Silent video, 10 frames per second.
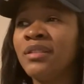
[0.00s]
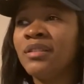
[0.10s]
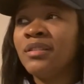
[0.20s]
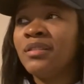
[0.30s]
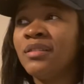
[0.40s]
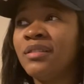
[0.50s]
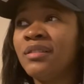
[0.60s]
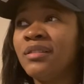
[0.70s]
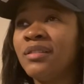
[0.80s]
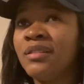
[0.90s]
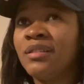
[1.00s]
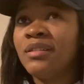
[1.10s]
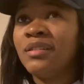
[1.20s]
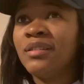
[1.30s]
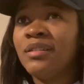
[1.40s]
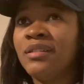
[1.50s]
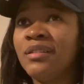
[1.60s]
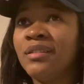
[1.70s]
[no speech]